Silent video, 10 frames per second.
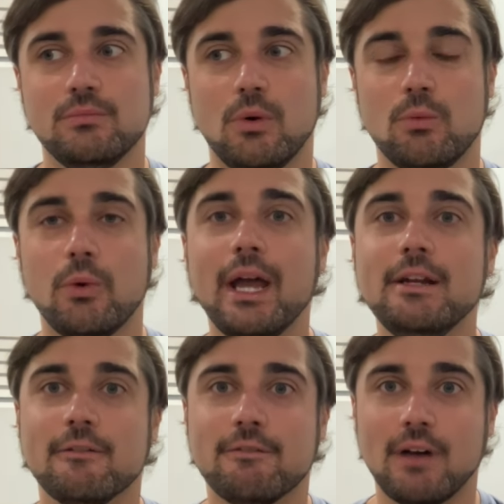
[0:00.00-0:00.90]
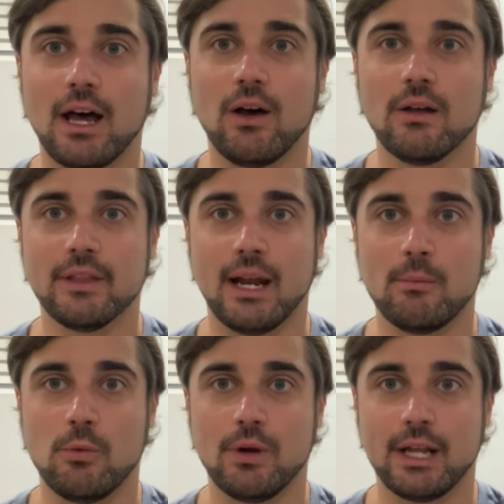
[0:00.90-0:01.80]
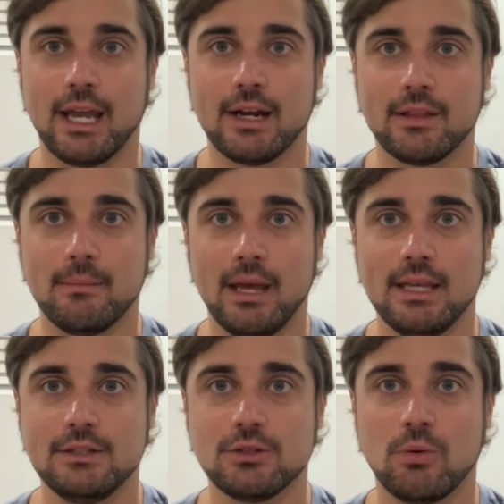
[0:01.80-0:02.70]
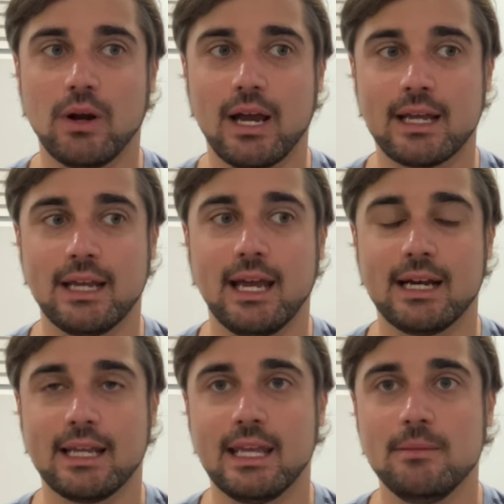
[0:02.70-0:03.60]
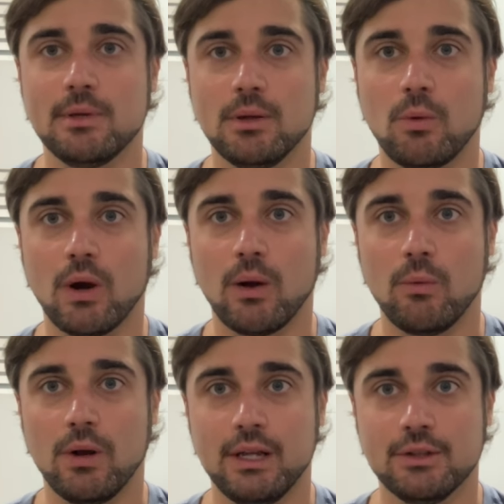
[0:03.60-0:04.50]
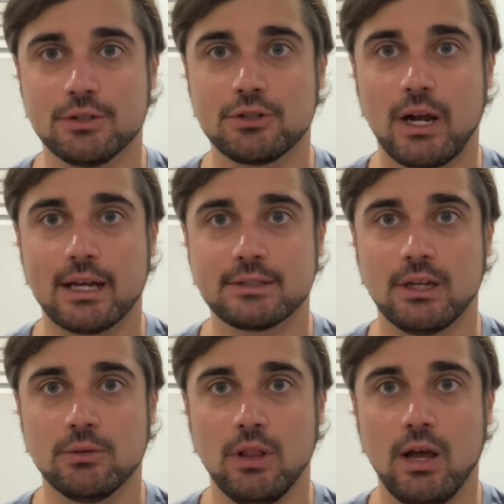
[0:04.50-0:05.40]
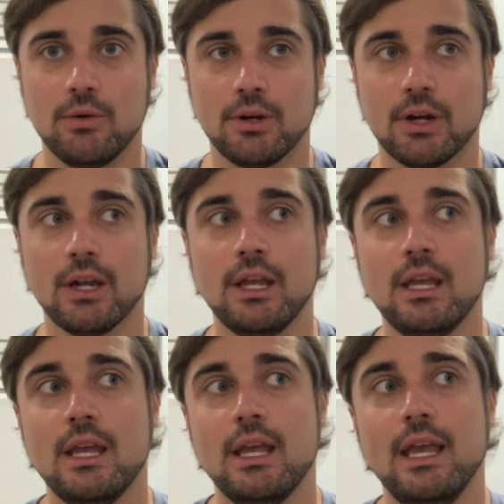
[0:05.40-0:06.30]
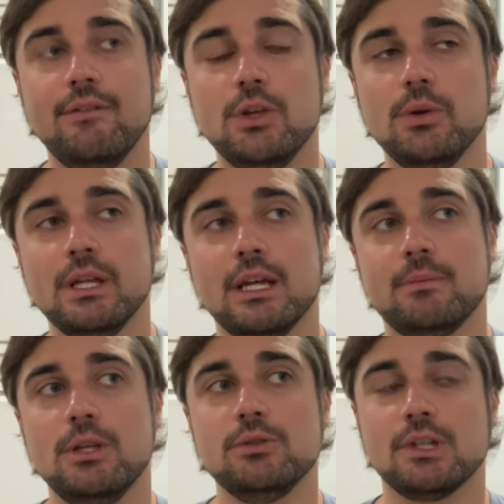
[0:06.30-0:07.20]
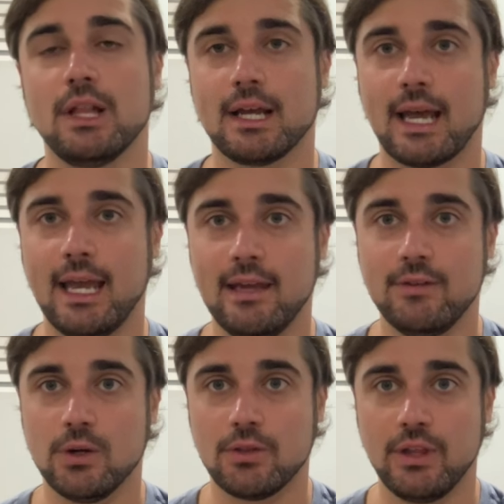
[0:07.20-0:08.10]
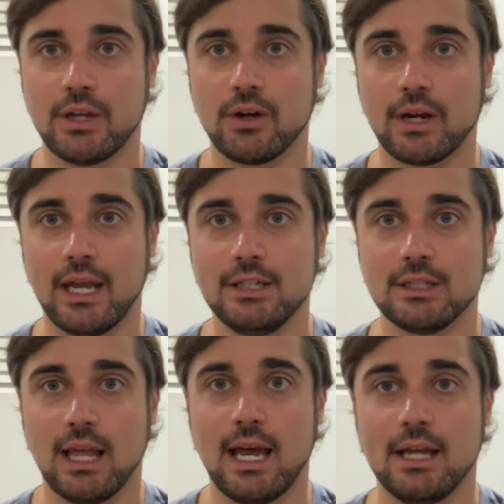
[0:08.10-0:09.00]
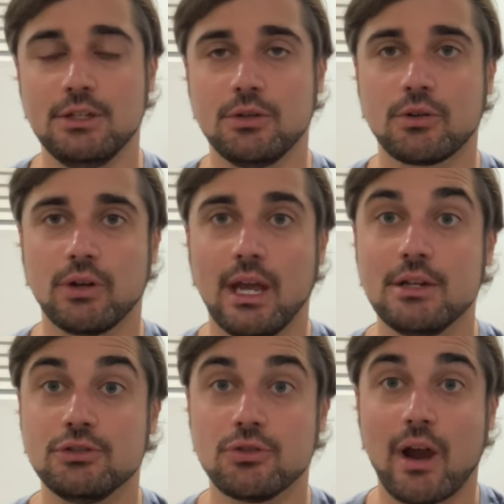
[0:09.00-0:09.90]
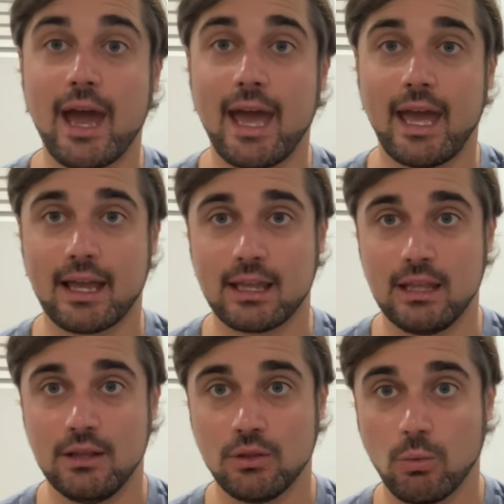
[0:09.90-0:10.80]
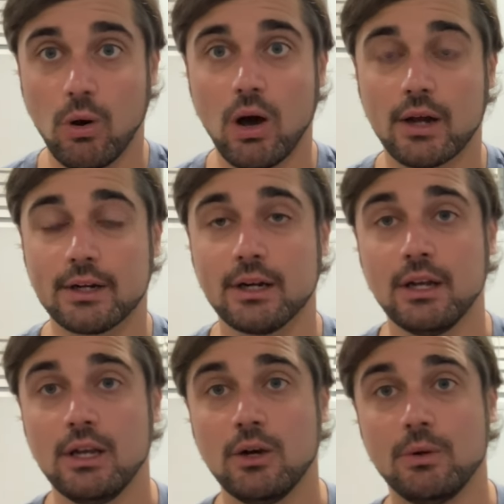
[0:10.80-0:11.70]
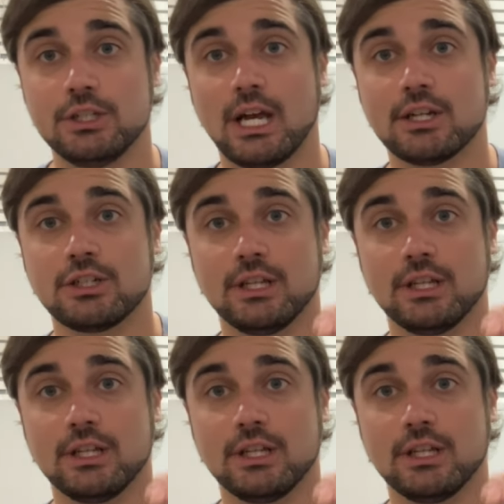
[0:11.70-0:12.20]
rate of fall that I'm wanting out of the bait to where I can kind of keep it where I want it in the strike zone longer. If you end up using like a heavier, thicker gauge line, you create drag in the water, which actually